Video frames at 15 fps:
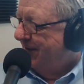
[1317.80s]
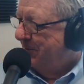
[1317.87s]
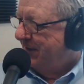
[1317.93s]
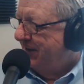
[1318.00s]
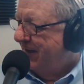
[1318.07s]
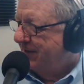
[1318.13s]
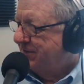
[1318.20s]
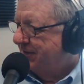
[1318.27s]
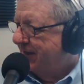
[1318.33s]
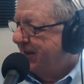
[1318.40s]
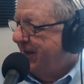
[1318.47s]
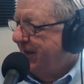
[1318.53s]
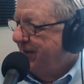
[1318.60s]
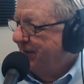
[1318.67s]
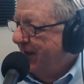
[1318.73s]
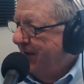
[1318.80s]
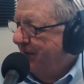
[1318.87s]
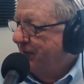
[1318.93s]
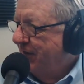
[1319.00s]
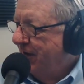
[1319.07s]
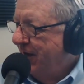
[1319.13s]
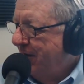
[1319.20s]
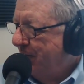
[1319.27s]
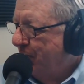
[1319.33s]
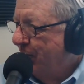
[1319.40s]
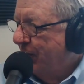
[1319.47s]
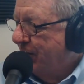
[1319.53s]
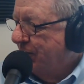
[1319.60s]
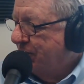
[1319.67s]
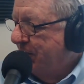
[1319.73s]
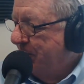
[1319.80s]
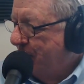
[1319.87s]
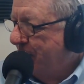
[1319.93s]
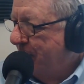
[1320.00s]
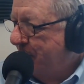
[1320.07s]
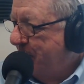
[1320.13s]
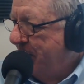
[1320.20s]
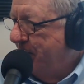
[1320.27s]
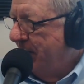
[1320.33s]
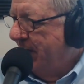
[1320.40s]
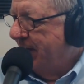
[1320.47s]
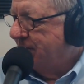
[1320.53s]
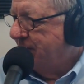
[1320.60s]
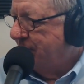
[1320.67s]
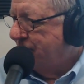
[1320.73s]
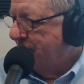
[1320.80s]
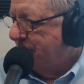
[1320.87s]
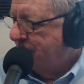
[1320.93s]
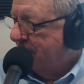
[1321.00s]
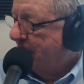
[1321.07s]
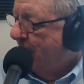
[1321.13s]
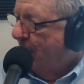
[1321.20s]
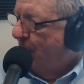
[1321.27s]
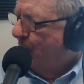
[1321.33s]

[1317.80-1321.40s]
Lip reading: I mean, that's the key to having a network, is where people actually trust you.